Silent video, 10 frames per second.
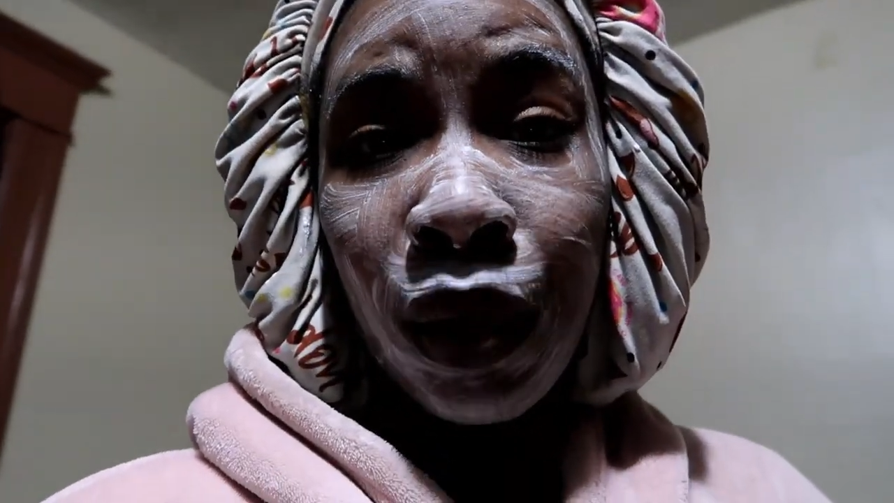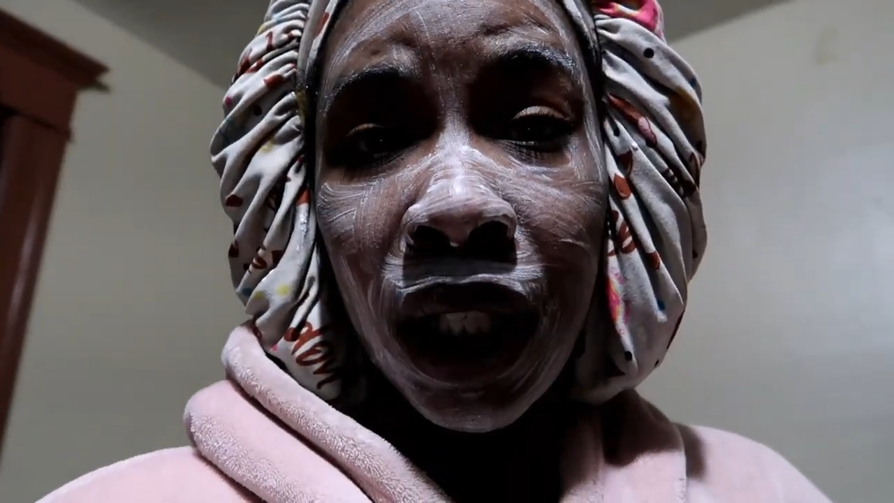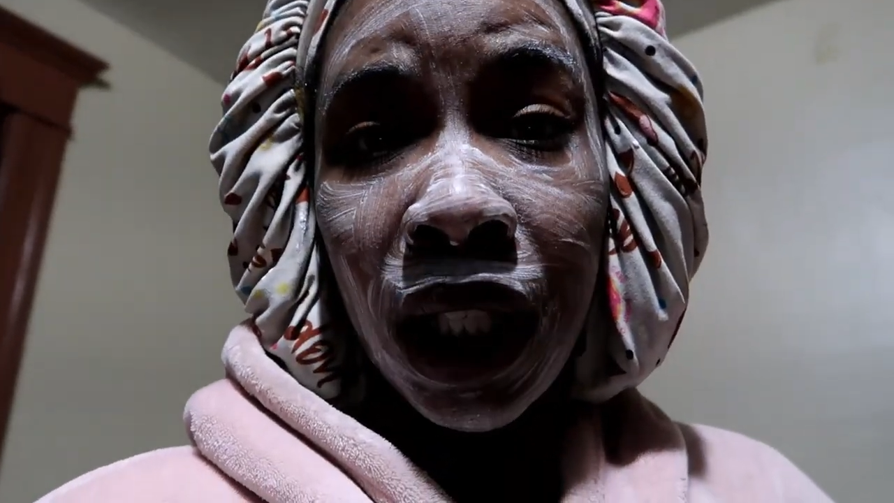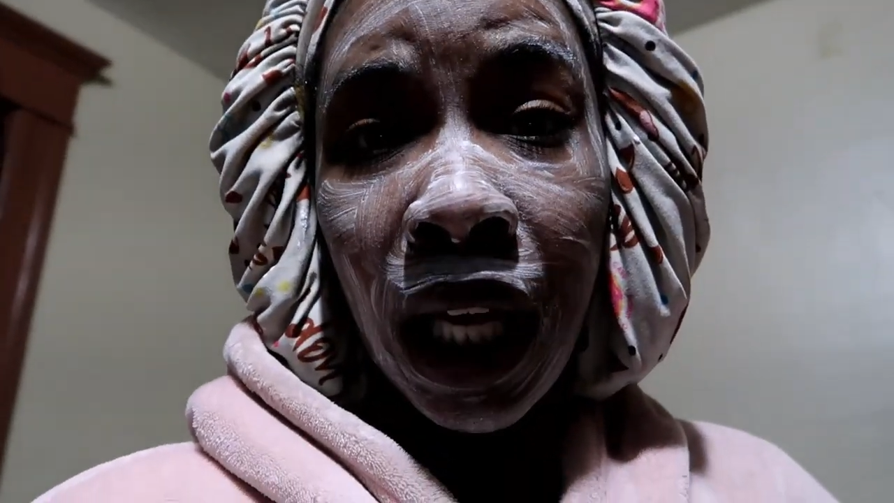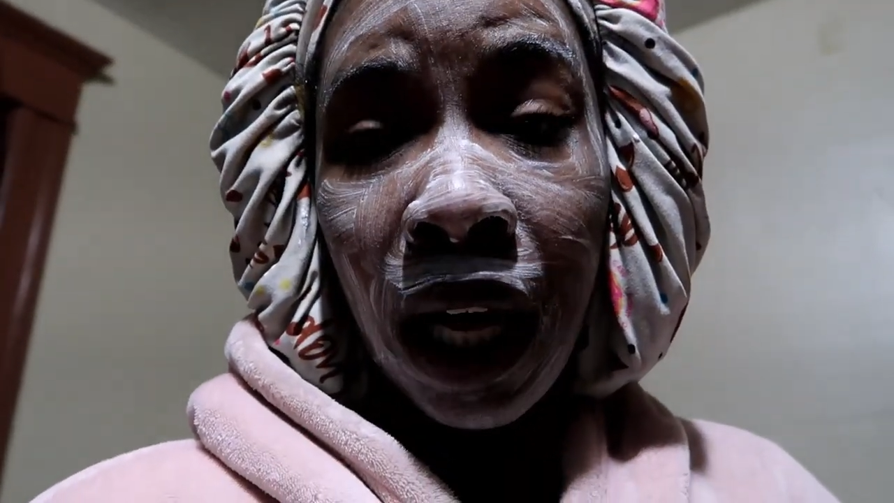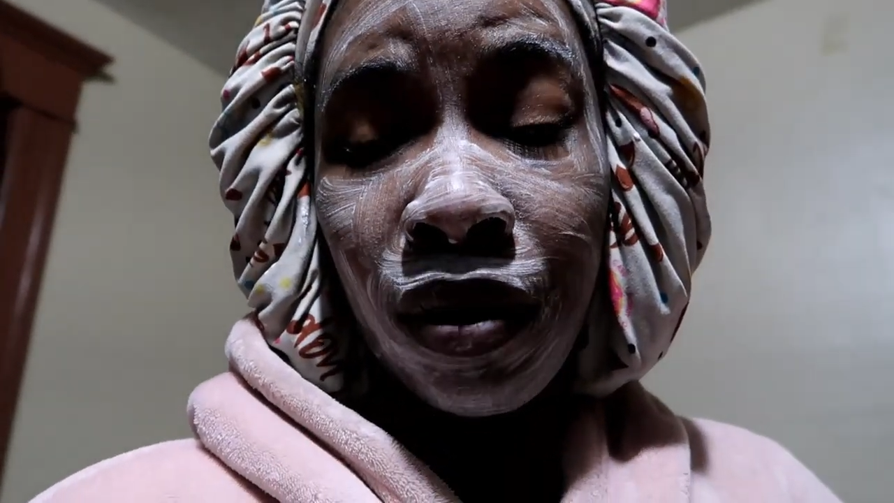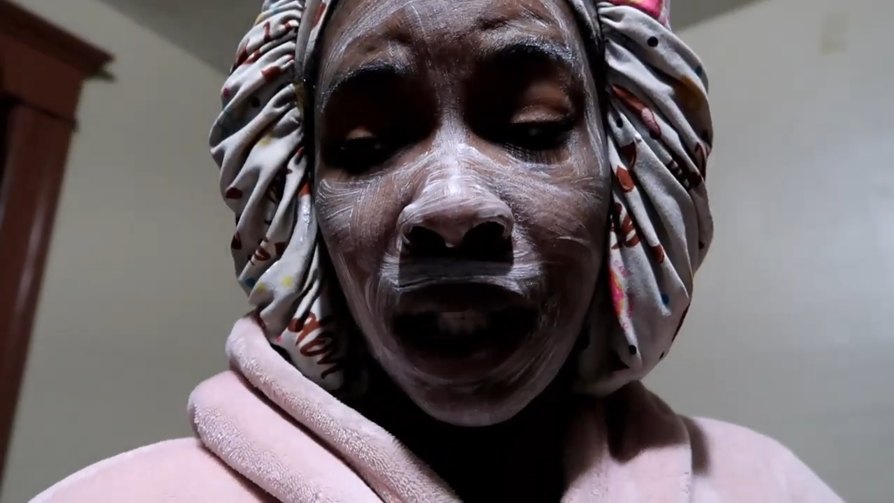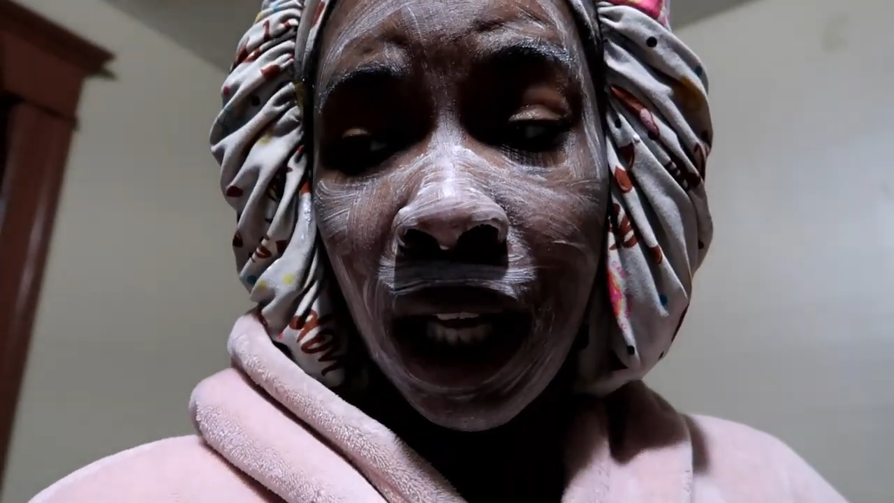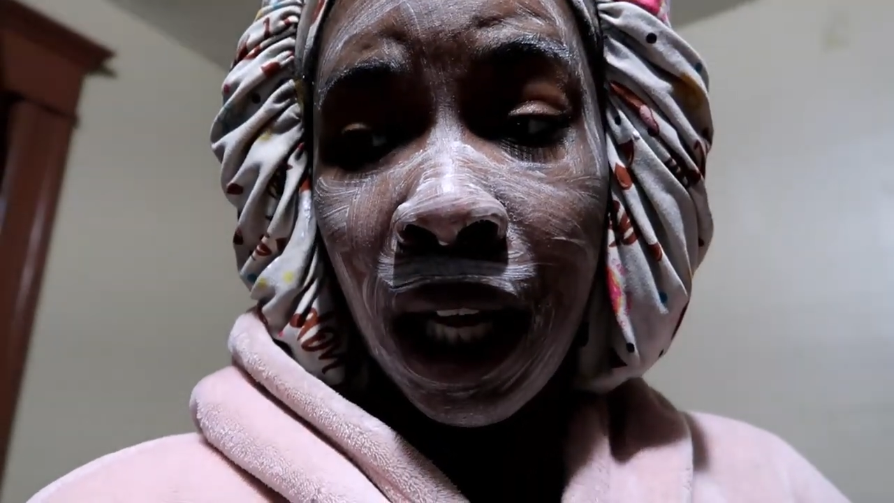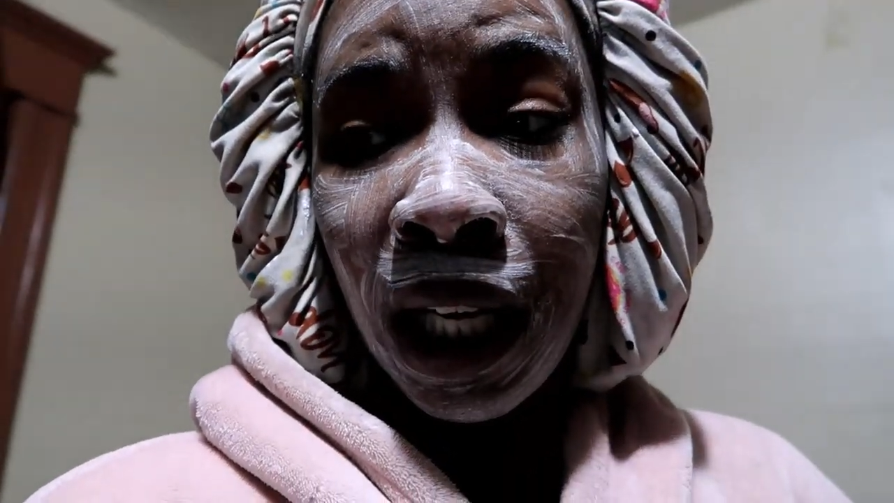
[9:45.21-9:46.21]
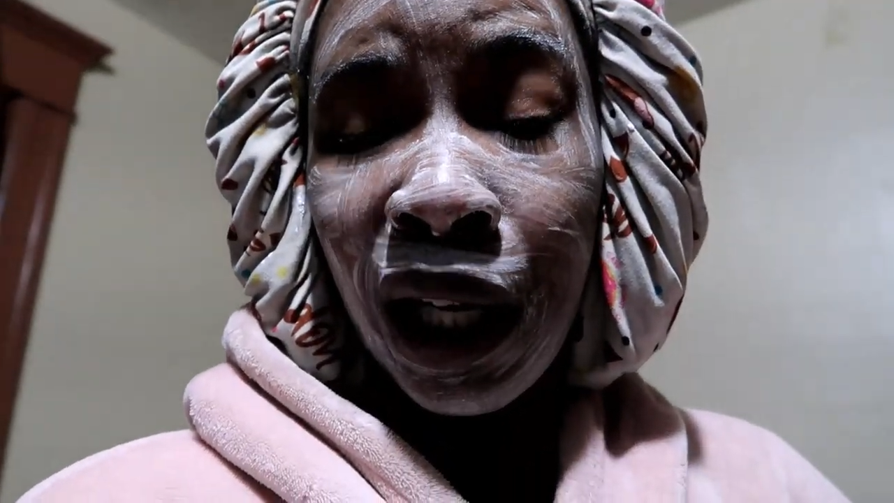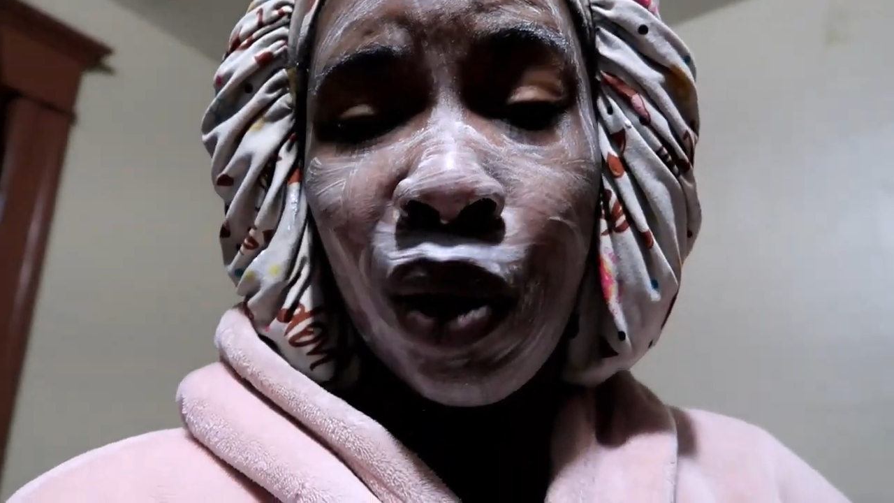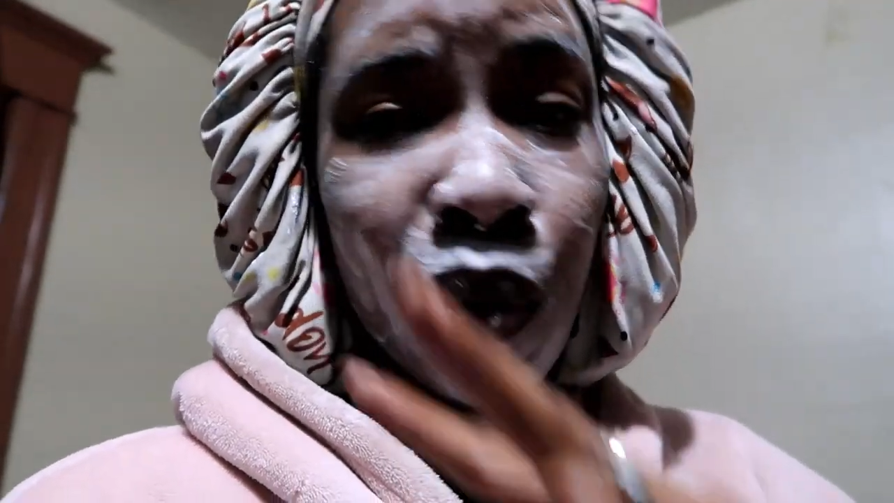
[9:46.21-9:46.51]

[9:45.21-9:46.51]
will see you outside